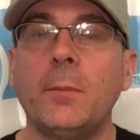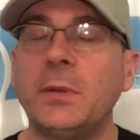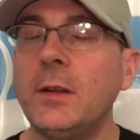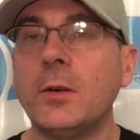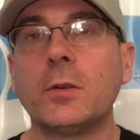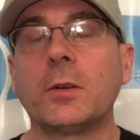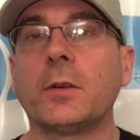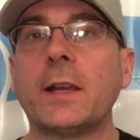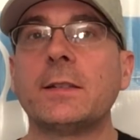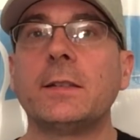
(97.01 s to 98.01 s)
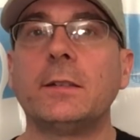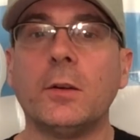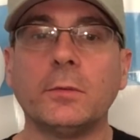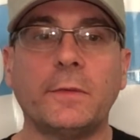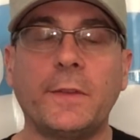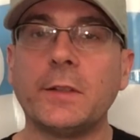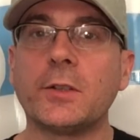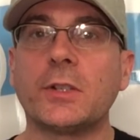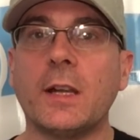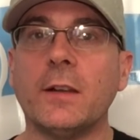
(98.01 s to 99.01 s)
But don't go crazy. Don't fill
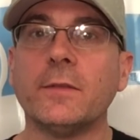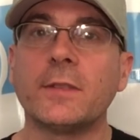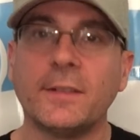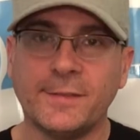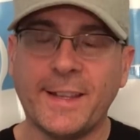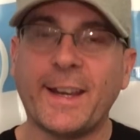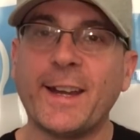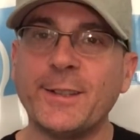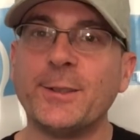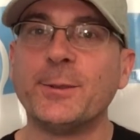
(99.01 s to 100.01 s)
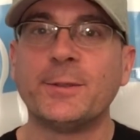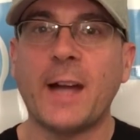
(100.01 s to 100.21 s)
your shelves like I do.